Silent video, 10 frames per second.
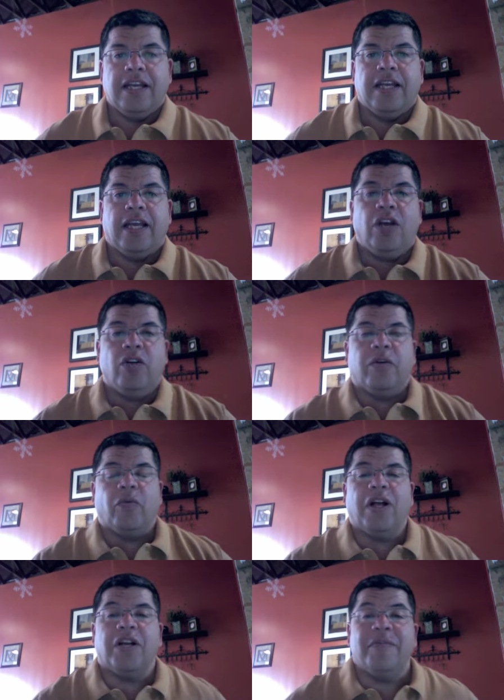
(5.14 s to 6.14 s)
Hello and
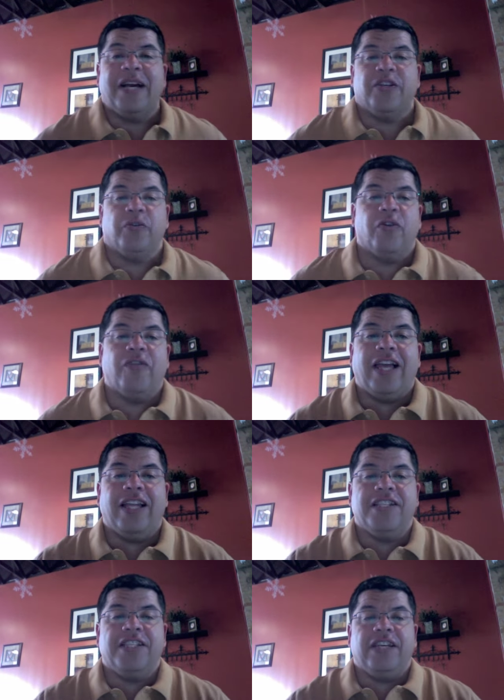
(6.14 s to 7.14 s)
welcome back to
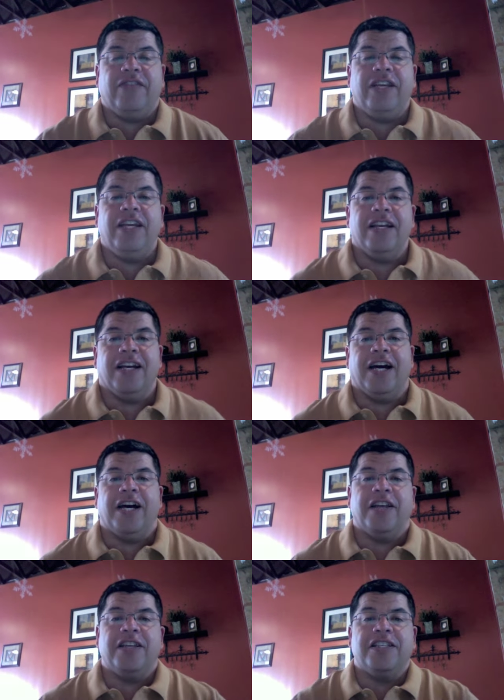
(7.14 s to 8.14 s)
Valley's TV.
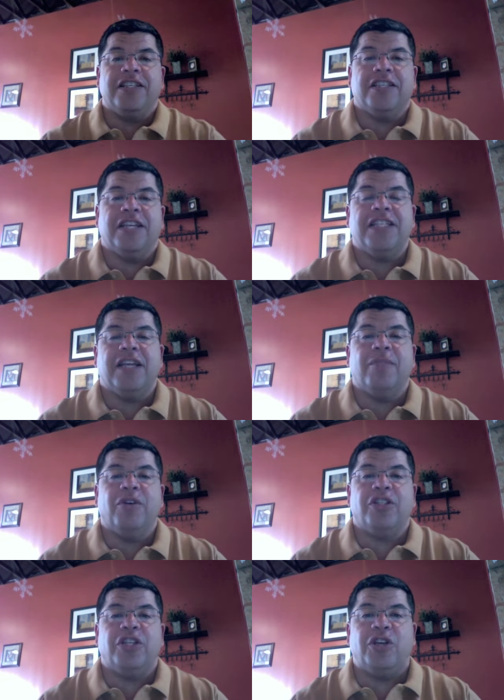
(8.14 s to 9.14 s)
Uh, this is
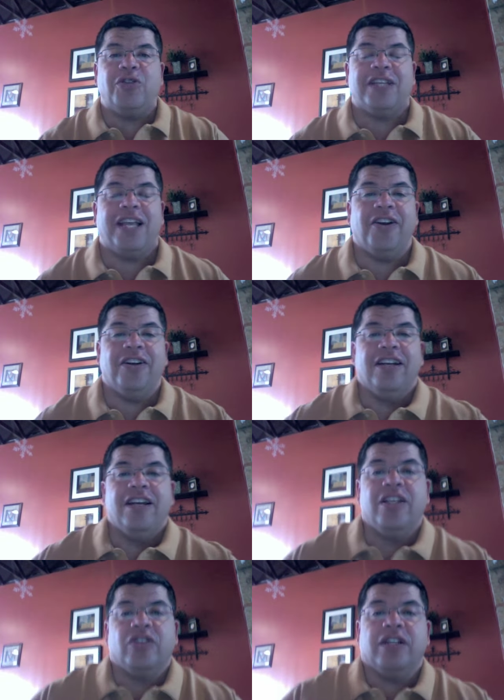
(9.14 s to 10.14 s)
December's newsletter,
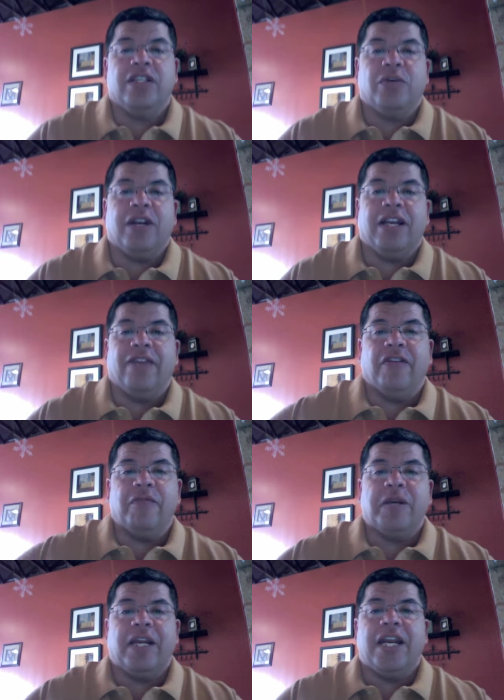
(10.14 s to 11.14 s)
so I just wanted to give
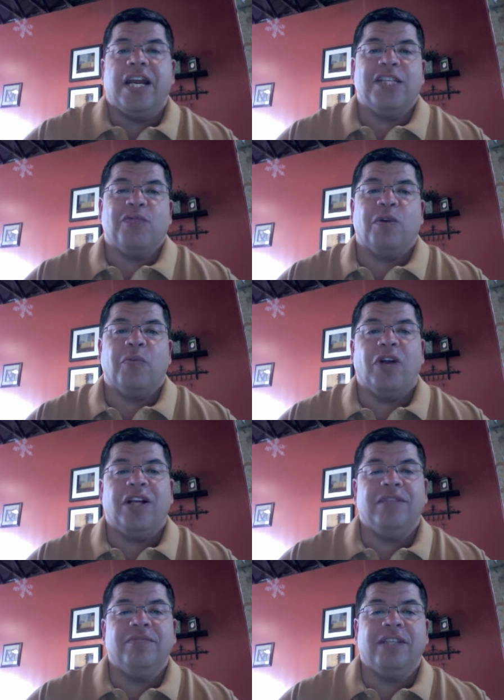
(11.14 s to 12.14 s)
everybody a nice warm
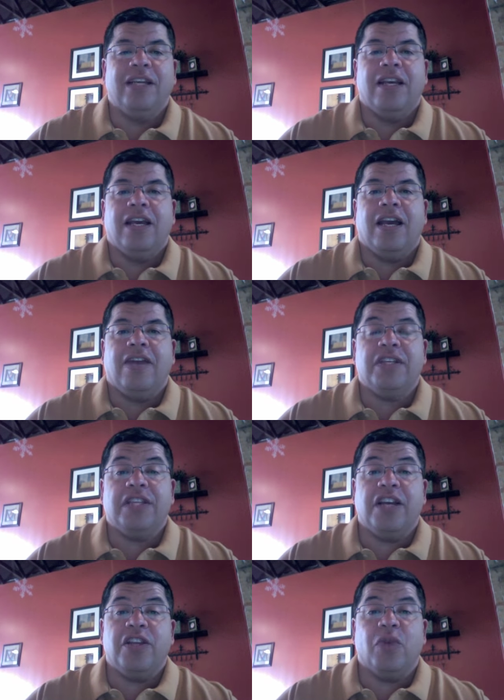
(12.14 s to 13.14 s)
welcome. I have to
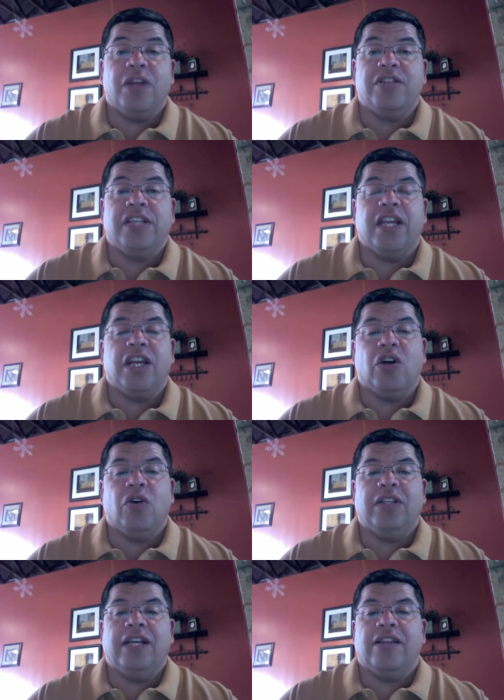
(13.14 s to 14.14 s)
tell you, the weather's getting
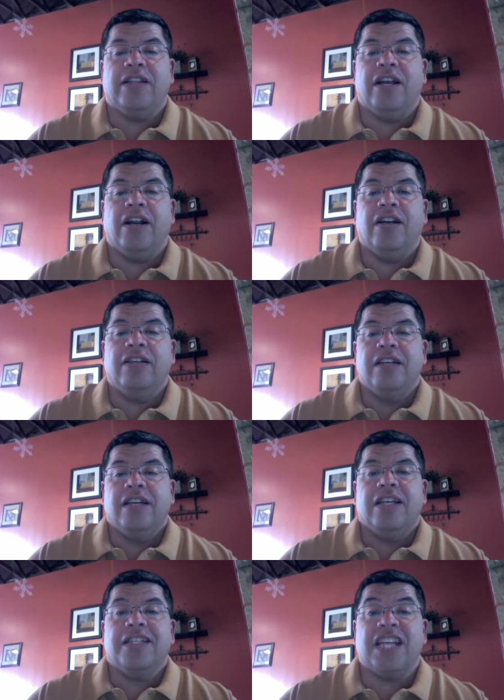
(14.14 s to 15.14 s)
cold out there.
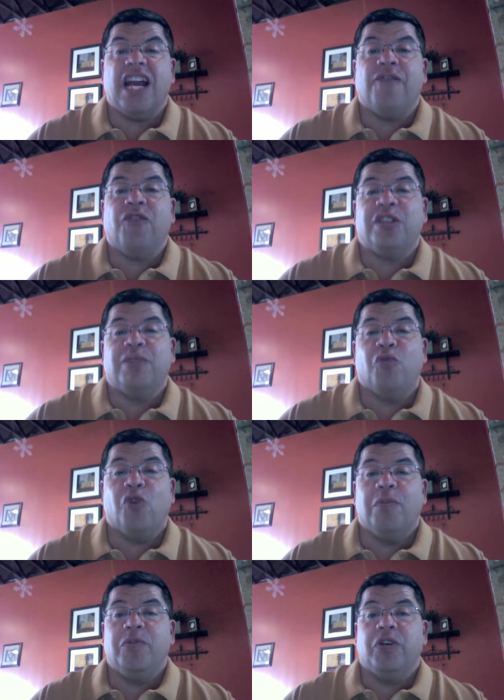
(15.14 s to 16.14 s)
It's time for some
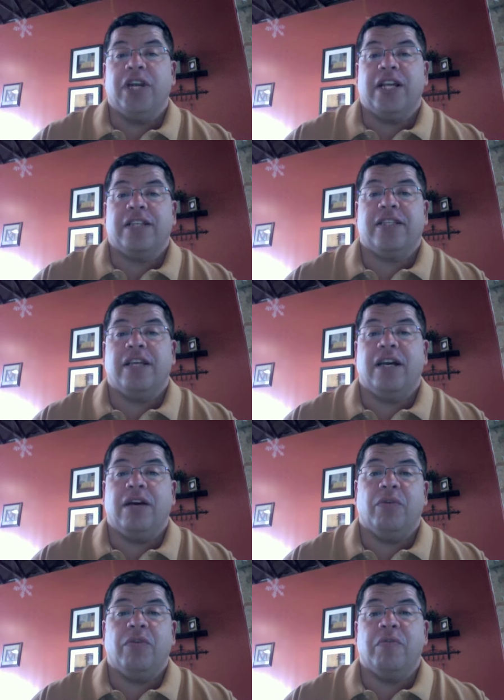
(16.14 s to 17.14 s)
warm drinks.
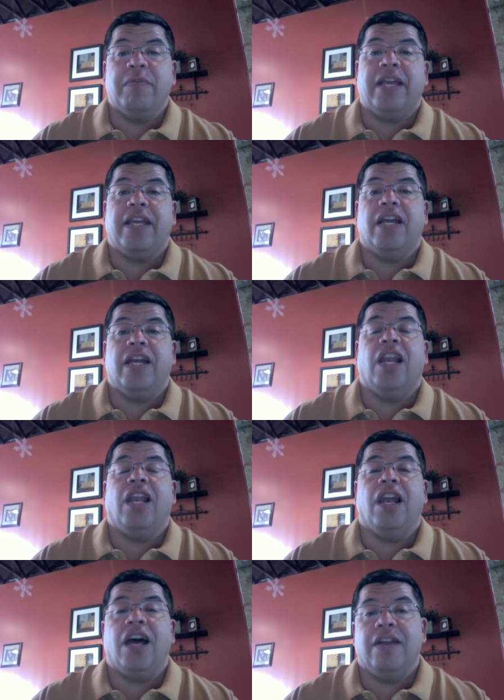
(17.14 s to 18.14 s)
Uh, we were making a
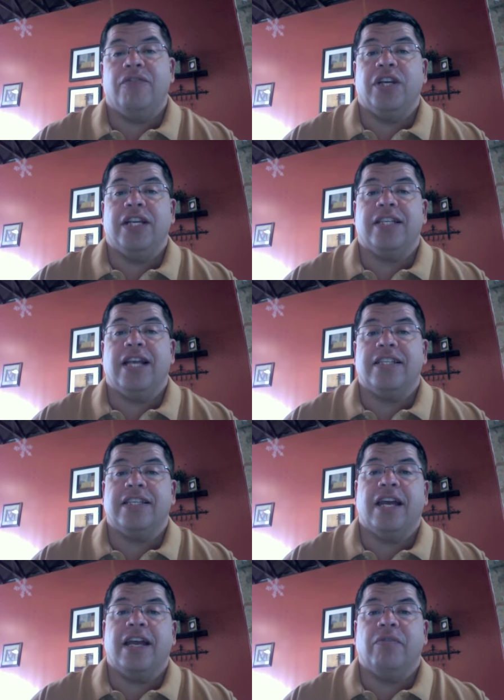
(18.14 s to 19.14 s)
lot of drinks last
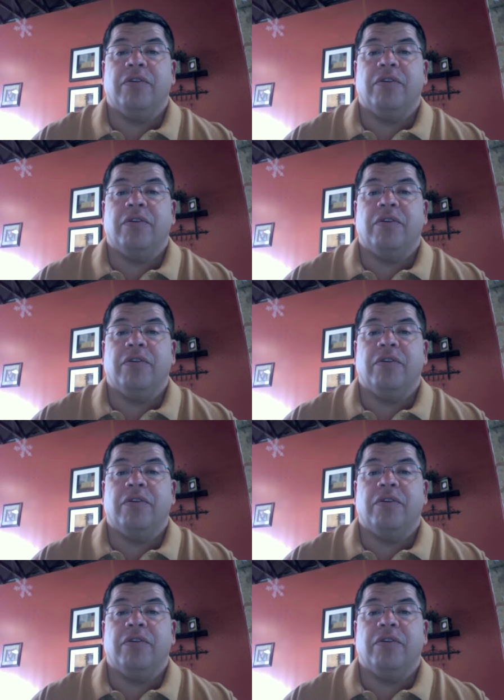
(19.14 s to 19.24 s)
night.